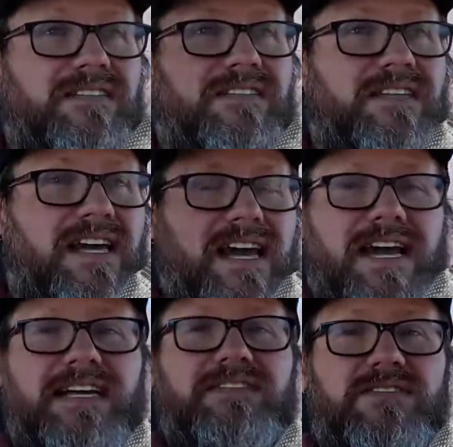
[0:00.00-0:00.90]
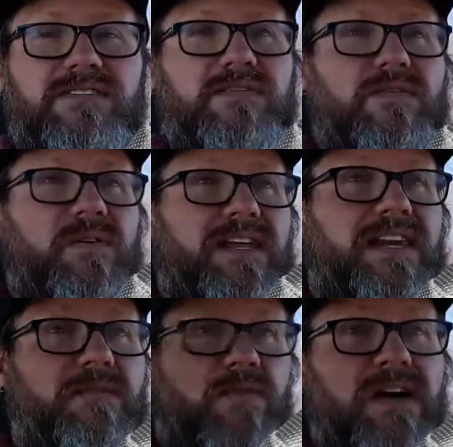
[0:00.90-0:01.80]
lines, the way
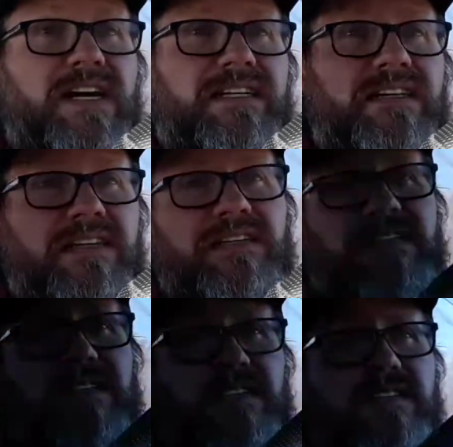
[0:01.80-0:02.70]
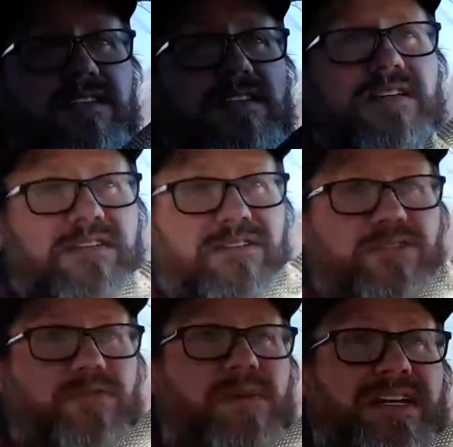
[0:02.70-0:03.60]
they run, to
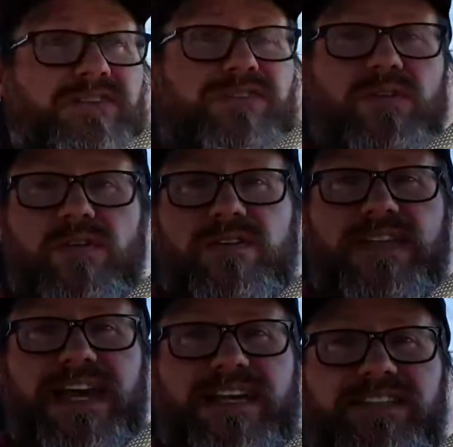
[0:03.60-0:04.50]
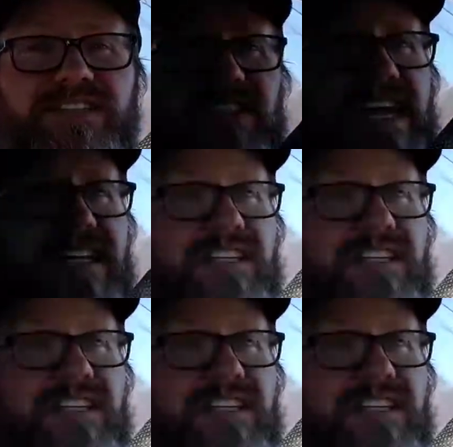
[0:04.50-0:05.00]
make sure that is exactly